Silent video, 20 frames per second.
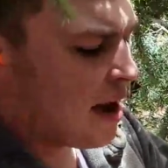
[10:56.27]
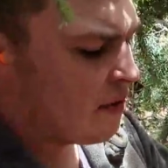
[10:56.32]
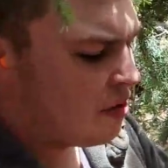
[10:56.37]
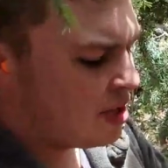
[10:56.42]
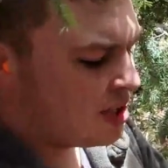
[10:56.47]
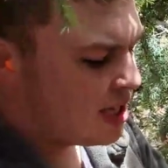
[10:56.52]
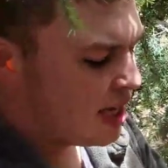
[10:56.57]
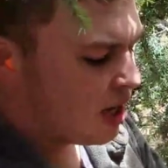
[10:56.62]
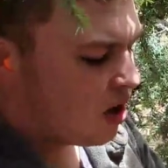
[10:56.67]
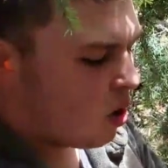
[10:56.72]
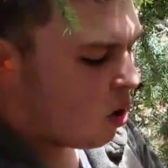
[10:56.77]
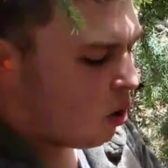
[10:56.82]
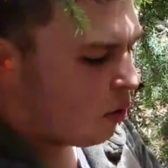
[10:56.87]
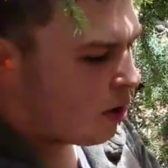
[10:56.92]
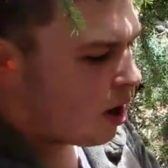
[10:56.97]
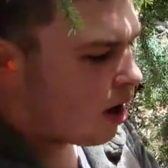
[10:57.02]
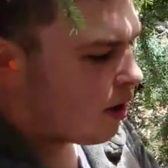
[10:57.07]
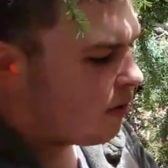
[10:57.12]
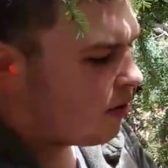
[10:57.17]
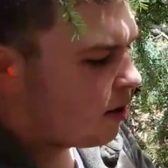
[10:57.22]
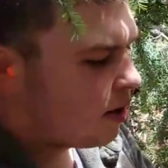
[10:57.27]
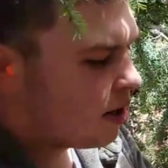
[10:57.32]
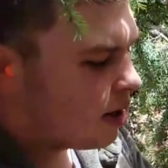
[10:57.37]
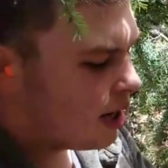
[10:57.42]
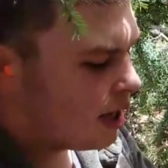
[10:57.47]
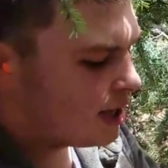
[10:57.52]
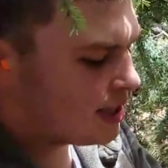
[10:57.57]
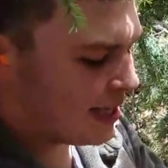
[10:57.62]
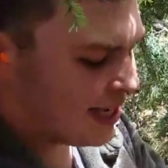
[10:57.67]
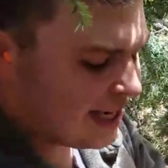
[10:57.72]
everything to get a hold of
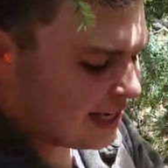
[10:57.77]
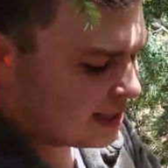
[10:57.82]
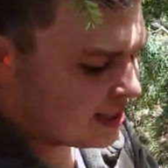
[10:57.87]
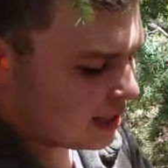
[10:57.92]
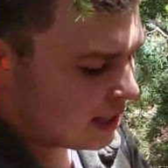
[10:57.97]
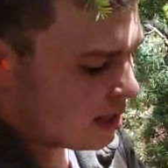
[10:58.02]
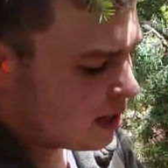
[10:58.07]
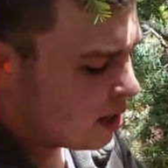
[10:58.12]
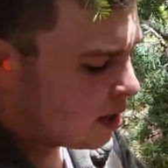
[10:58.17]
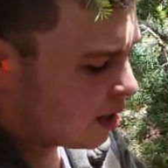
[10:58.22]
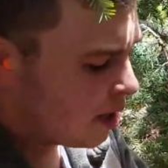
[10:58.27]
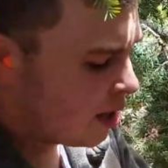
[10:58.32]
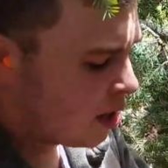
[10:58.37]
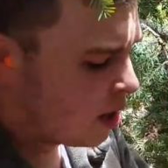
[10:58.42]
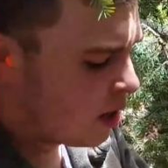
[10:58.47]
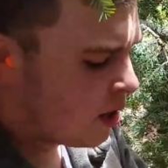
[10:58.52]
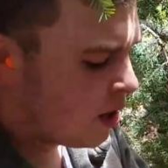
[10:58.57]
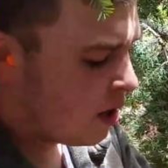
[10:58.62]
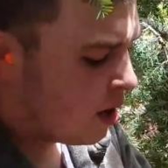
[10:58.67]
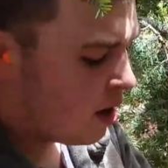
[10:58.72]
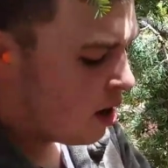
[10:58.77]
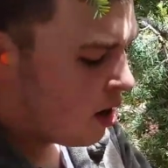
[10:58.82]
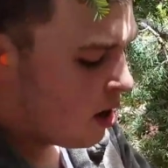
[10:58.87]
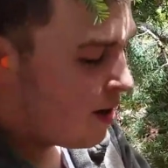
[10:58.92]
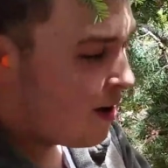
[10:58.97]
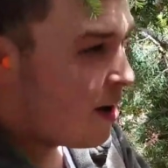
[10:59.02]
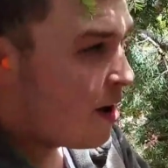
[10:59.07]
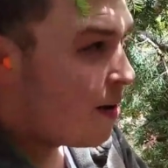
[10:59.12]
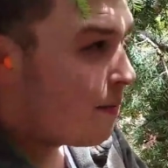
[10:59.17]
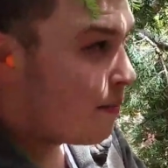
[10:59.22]
is easy,
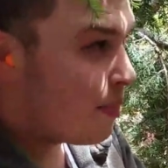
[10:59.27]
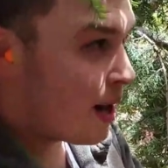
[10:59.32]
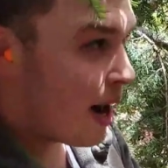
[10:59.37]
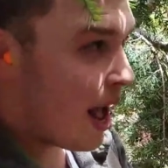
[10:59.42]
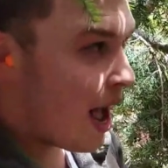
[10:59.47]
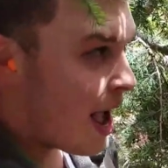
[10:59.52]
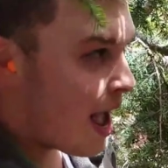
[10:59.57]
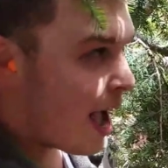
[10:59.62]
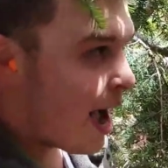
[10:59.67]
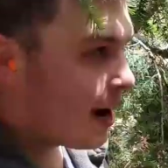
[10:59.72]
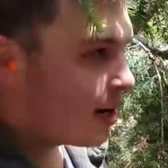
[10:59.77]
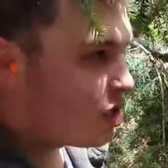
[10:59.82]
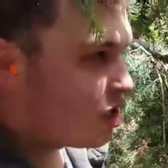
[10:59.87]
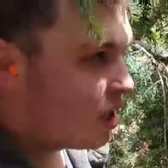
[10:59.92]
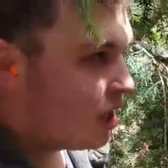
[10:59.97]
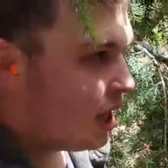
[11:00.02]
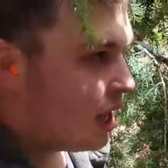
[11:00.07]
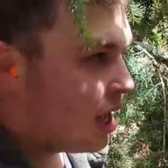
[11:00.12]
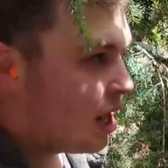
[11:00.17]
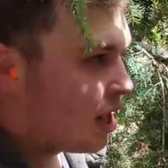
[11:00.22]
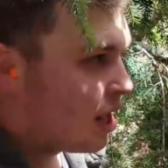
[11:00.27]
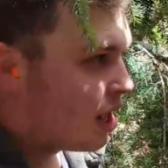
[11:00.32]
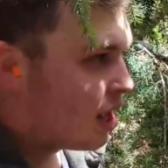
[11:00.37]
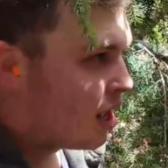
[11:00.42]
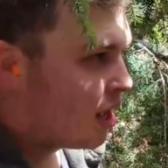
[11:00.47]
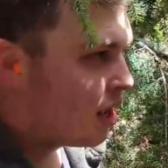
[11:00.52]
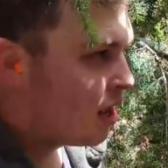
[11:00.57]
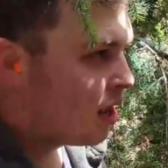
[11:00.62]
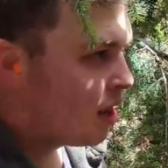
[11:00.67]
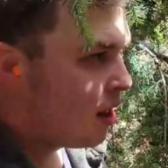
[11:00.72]
but I actually
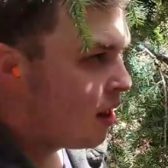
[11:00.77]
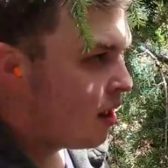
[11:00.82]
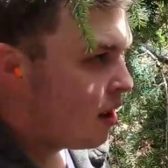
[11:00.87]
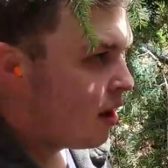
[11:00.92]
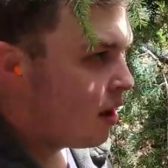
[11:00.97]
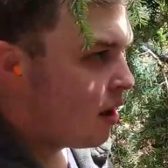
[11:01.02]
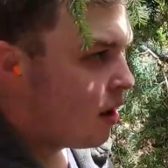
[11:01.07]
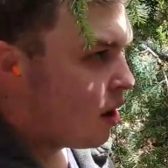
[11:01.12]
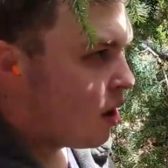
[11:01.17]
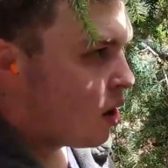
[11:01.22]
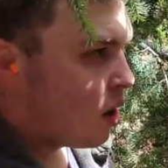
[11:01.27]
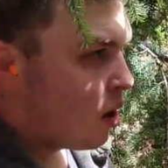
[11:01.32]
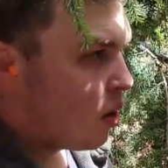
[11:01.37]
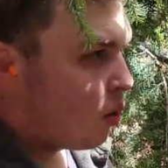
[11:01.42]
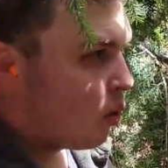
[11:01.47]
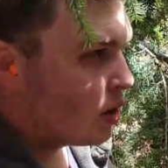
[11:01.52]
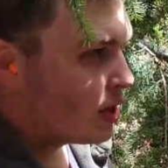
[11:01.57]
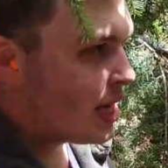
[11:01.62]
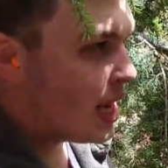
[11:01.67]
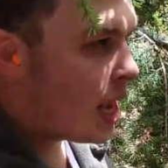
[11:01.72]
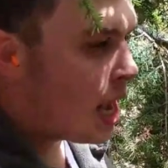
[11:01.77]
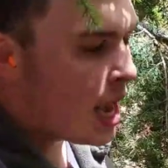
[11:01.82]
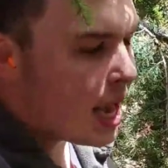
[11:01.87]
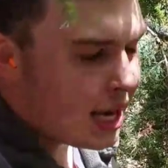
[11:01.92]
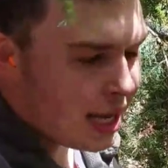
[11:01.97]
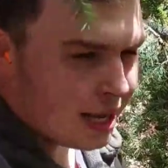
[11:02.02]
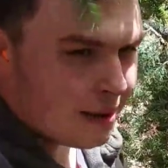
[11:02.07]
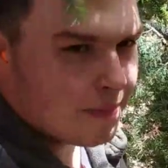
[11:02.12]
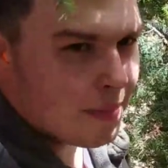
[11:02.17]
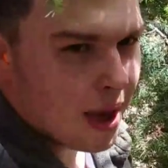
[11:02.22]
was
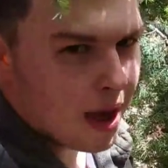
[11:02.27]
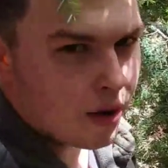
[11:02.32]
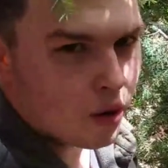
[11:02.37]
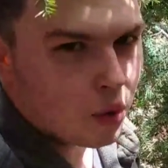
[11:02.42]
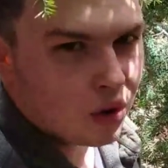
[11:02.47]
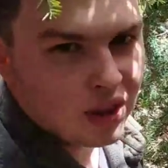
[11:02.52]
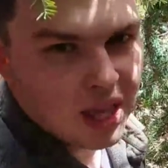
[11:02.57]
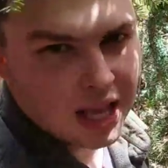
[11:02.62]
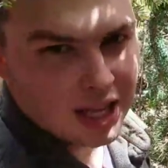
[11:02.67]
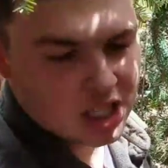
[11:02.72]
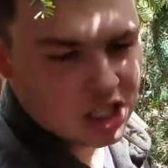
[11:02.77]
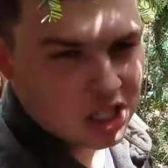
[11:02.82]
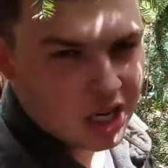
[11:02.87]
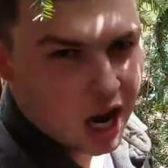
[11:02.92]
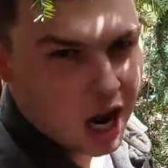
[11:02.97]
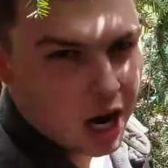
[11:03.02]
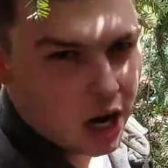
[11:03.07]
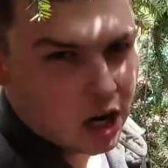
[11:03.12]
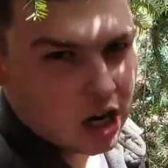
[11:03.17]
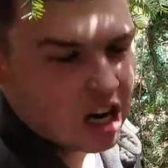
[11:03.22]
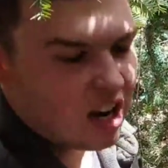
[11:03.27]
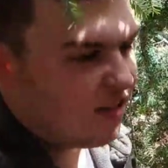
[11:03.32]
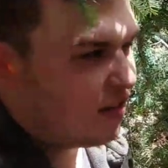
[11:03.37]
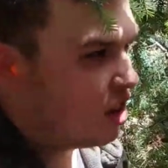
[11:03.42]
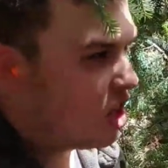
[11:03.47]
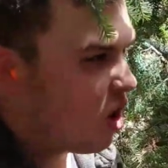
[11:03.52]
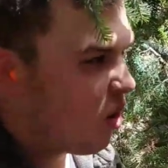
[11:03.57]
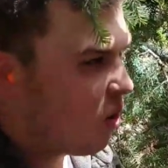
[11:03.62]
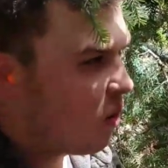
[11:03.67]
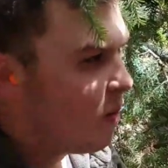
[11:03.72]
hitting better with that Steyr,
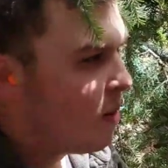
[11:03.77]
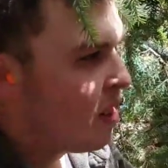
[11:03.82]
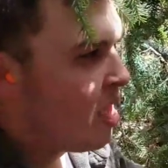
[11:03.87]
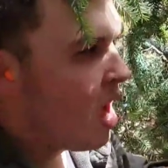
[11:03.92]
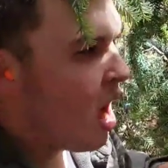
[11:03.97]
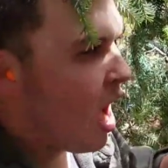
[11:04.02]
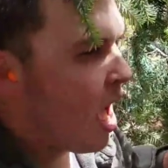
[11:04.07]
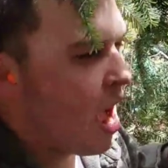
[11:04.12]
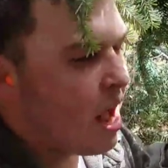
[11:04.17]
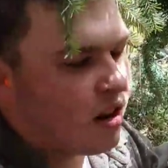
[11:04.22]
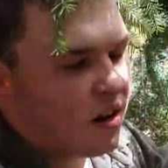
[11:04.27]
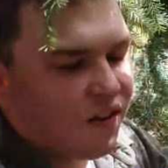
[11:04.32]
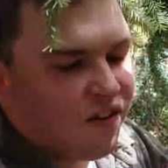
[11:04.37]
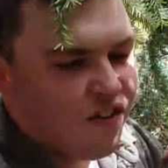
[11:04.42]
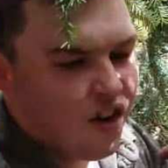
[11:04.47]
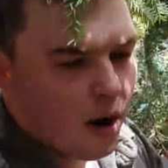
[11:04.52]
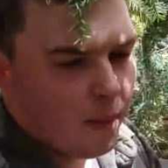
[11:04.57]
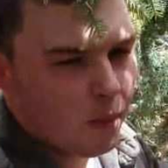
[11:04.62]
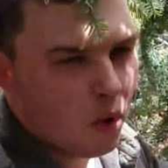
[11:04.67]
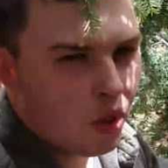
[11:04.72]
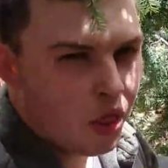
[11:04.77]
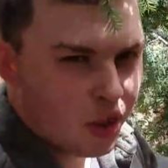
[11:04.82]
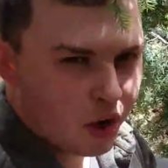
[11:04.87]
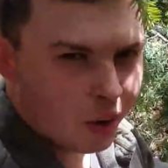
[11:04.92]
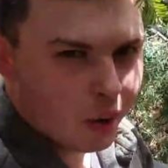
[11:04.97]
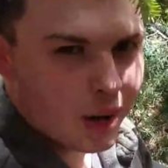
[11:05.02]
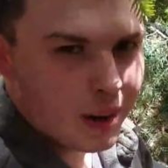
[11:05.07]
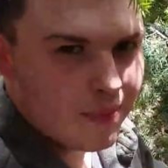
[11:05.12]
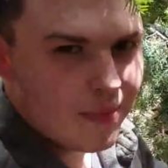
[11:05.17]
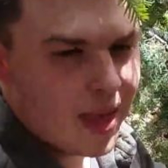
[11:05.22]
even though I had to fumble
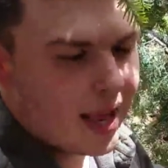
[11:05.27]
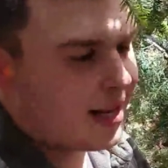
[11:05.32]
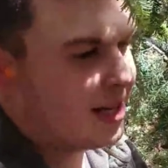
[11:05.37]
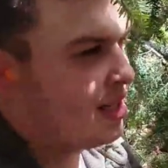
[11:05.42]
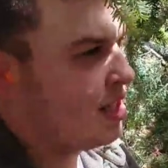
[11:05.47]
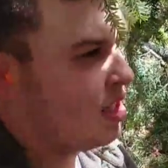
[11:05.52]
through it. That's